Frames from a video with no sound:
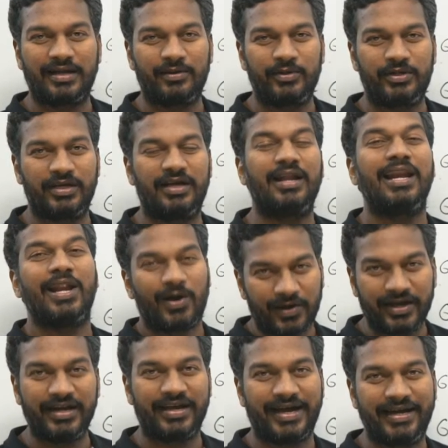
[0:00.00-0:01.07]
now here? Log
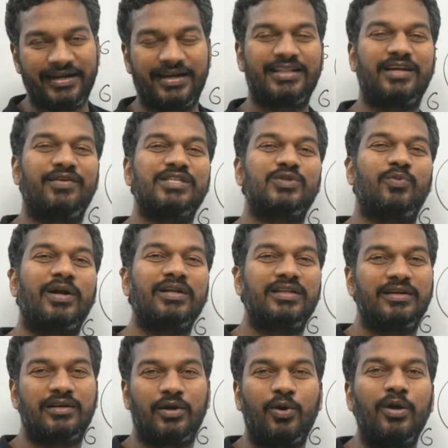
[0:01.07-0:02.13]
n height. Otherwise, what
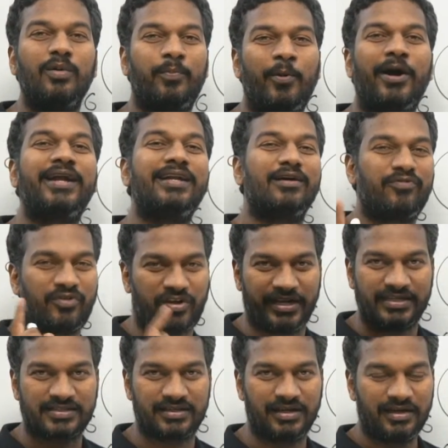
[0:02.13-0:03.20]
the whole point of
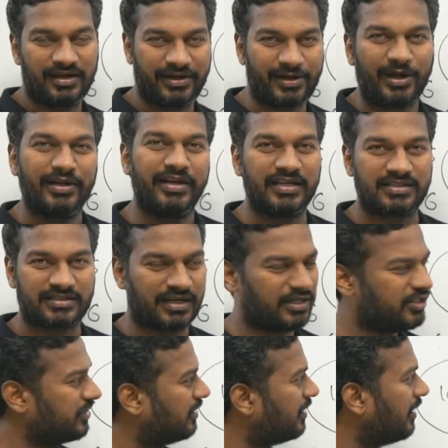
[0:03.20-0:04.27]
trees, non-linear
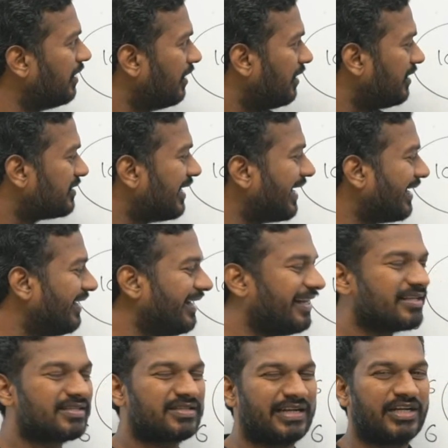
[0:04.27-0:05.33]
structure, it's like a
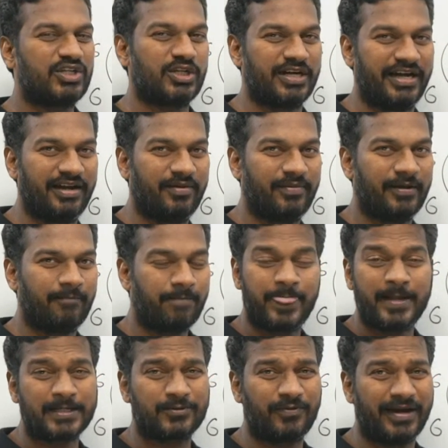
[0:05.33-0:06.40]
linear structure in a way.
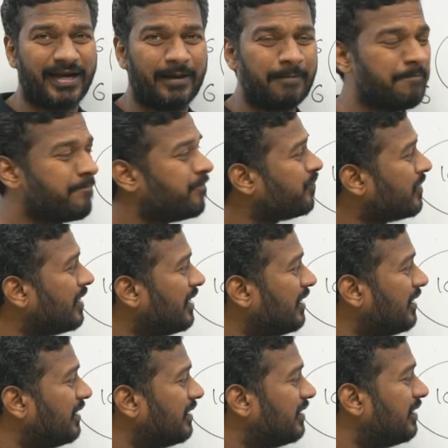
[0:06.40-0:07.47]
That's why
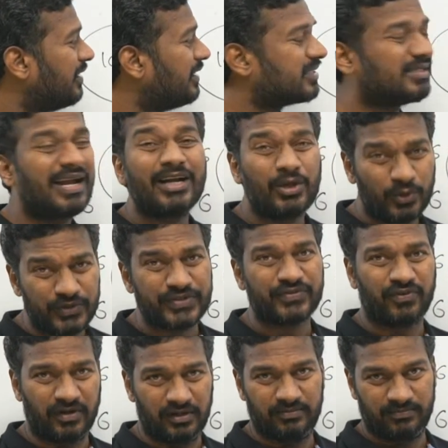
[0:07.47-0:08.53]
it's not
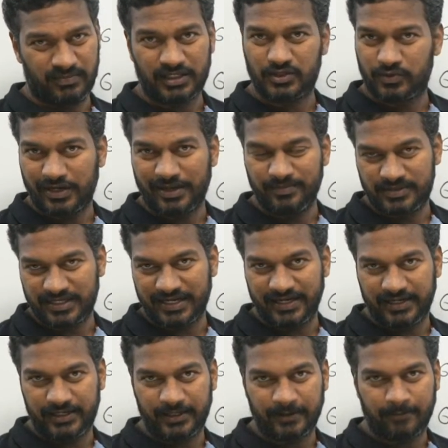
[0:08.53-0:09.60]
useful. That's what I'm
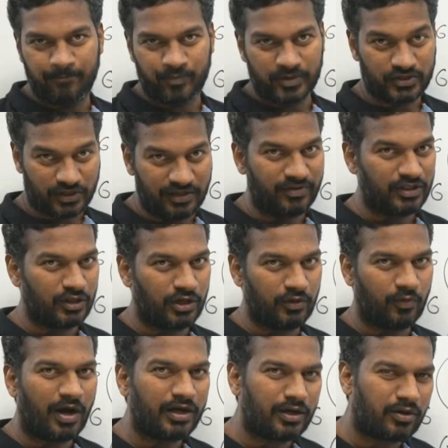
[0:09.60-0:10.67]
saying here. So even though you
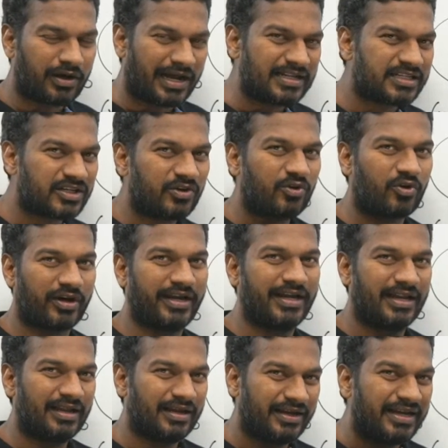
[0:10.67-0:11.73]
want to construct
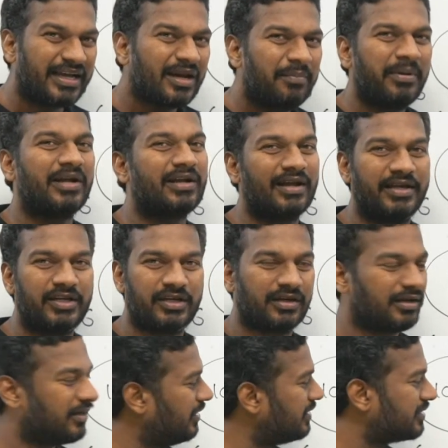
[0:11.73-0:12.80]
tree incrementally
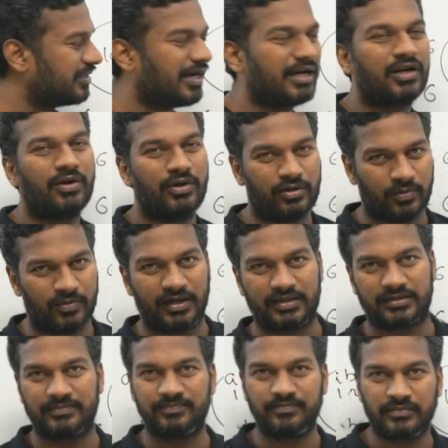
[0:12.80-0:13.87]
here, it's not going to
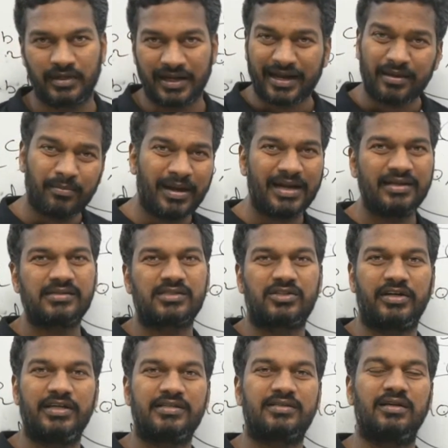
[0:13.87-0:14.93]
work. Unbalanced
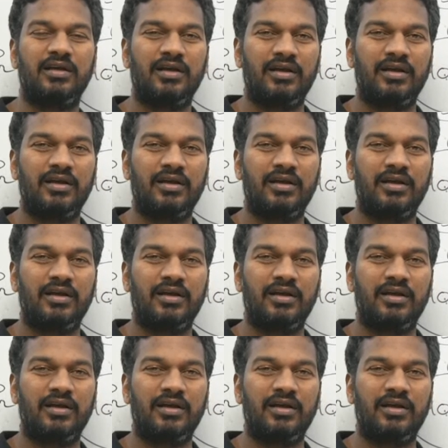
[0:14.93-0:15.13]
trees,